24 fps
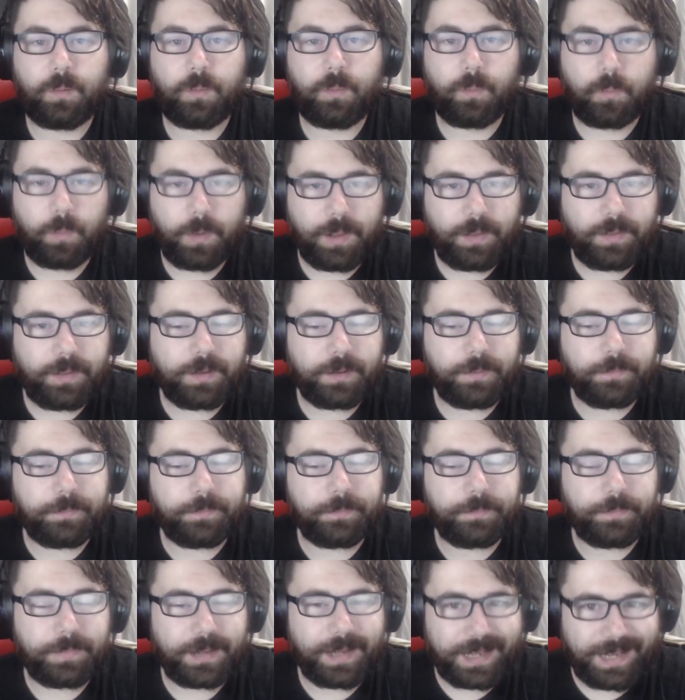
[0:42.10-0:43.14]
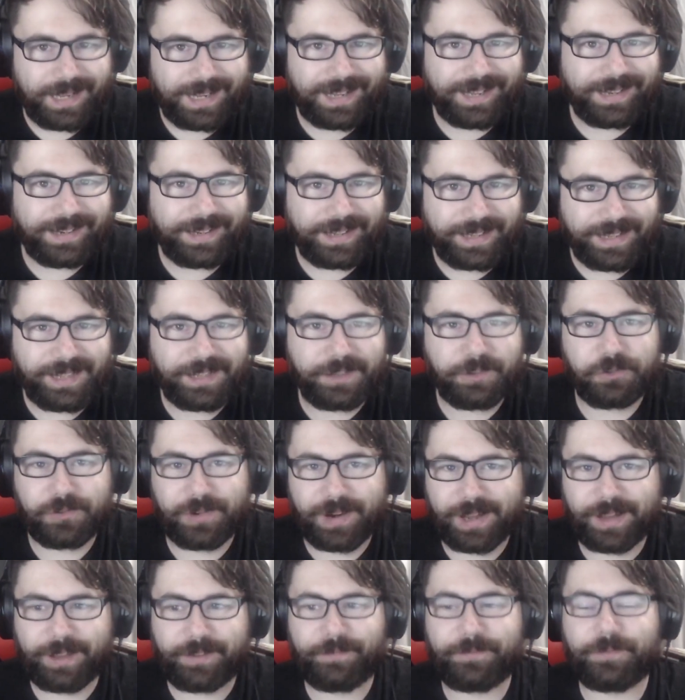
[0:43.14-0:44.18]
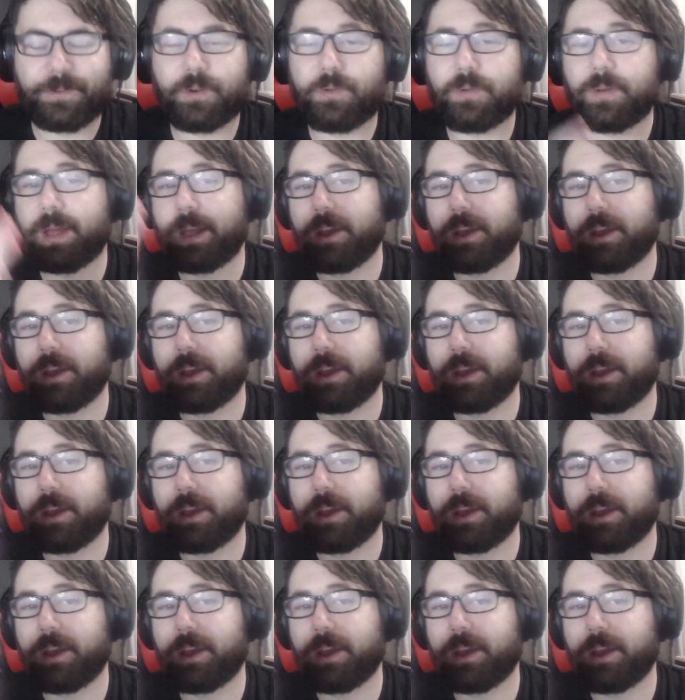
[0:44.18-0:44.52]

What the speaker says: Welcome on in, Dragonfolk.